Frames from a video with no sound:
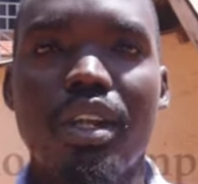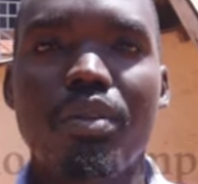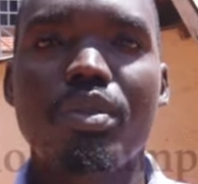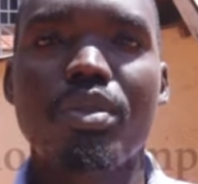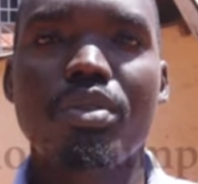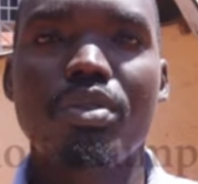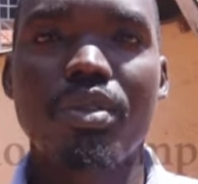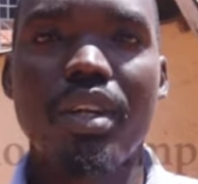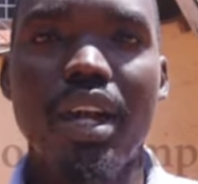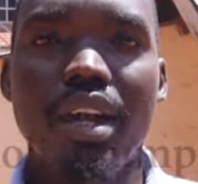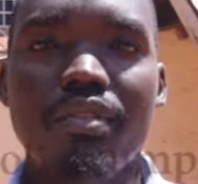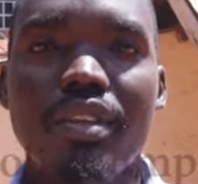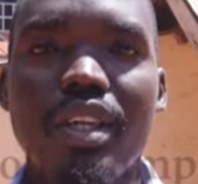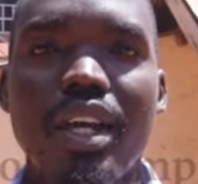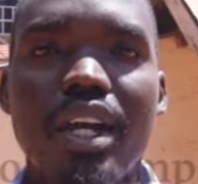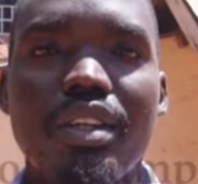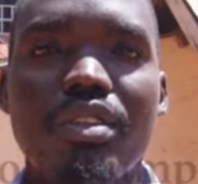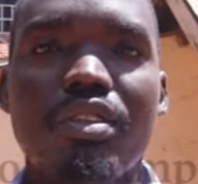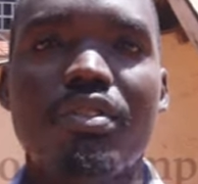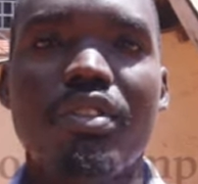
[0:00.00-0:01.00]
and we should have
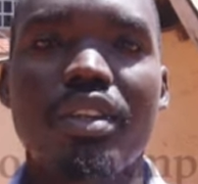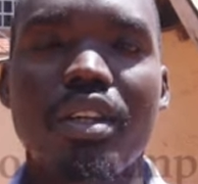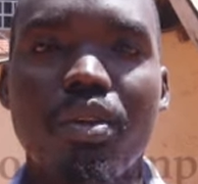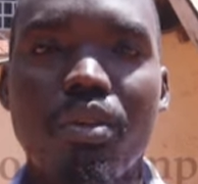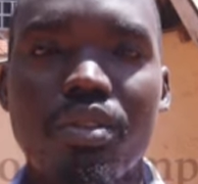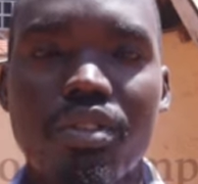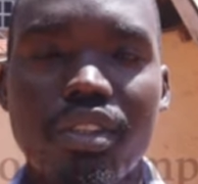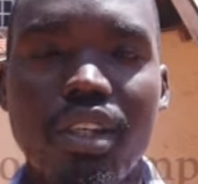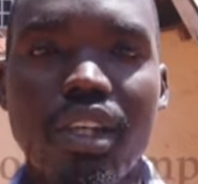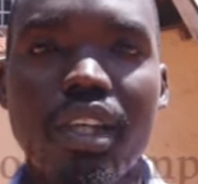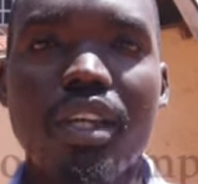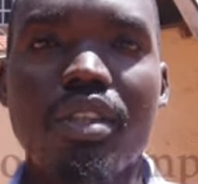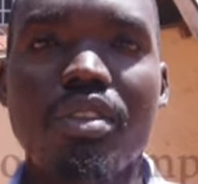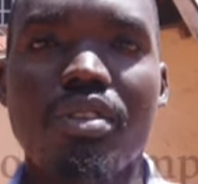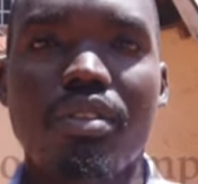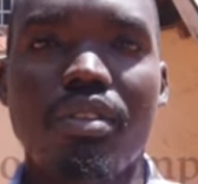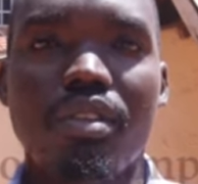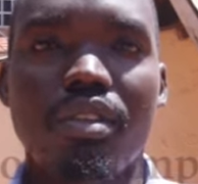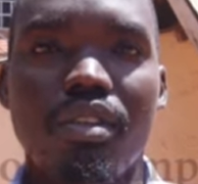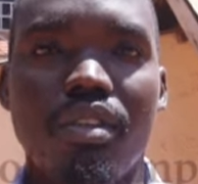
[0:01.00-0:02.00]
the heart of
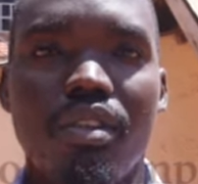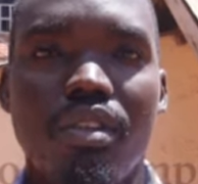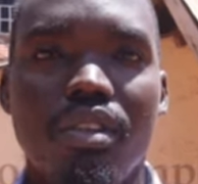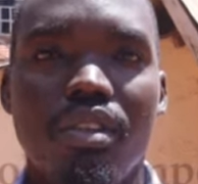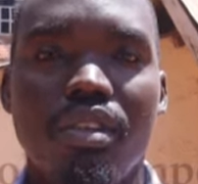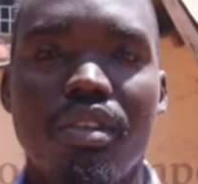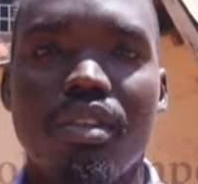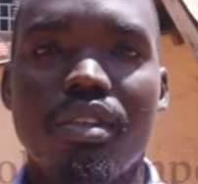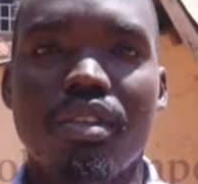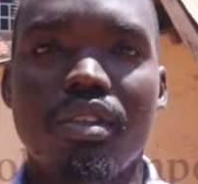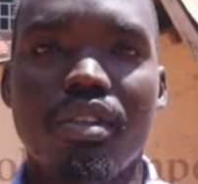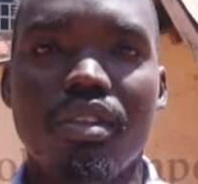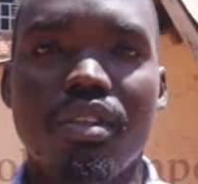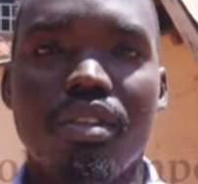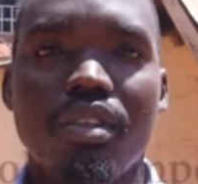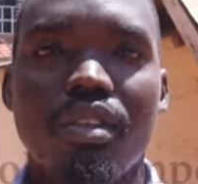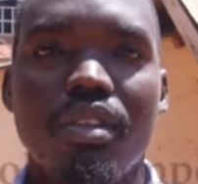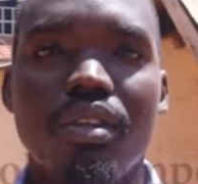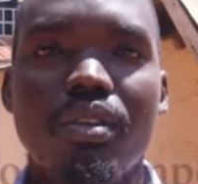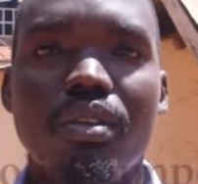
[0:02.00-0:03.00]
reconciliation.
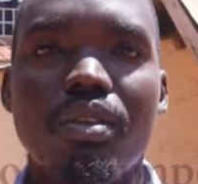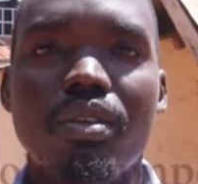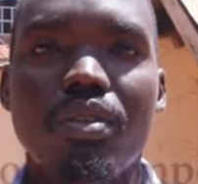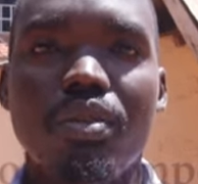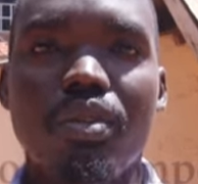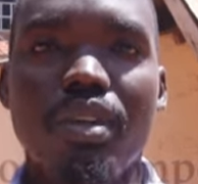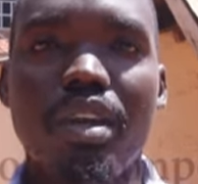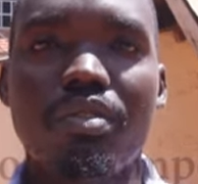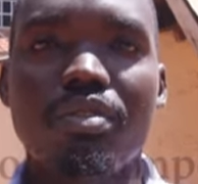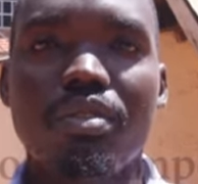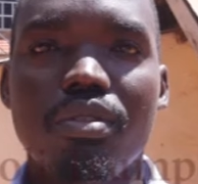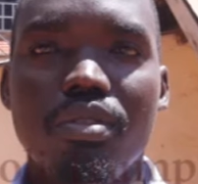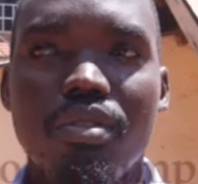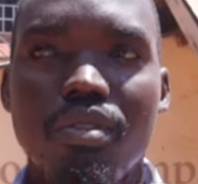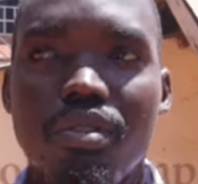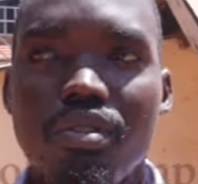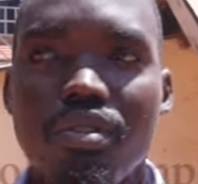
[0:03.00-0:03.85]
You know, we have to